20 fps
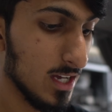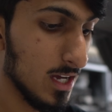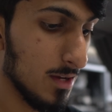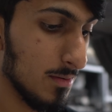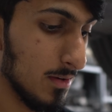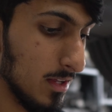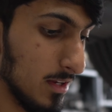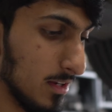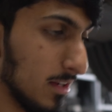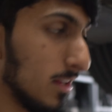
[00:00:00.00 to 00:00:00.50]

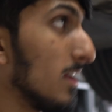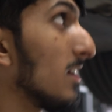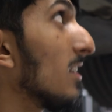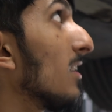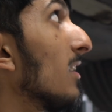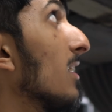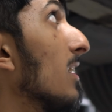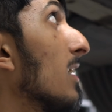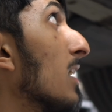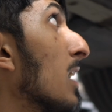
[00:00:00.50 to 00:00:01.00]

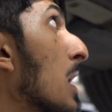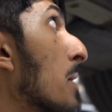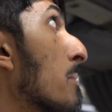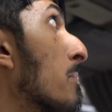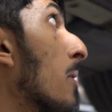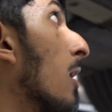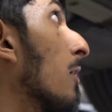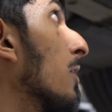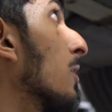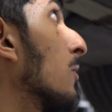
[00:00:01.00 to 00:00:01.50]
It
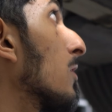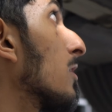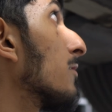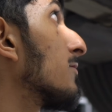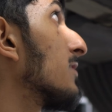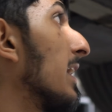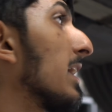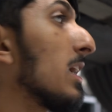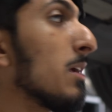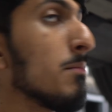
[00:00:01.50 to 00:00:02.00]
probably would
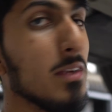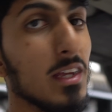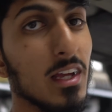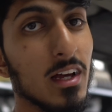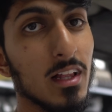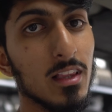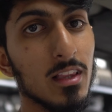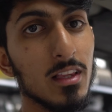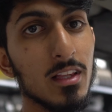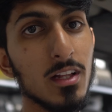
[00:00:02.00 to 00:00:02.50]
have taken me
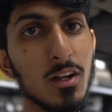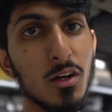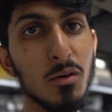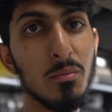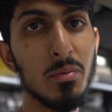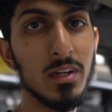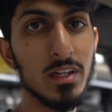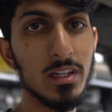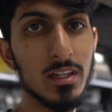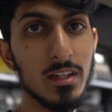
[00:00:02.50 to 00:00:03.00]
a little
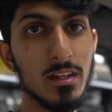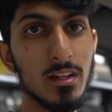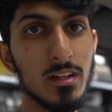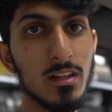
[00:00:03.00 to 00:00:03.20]
bit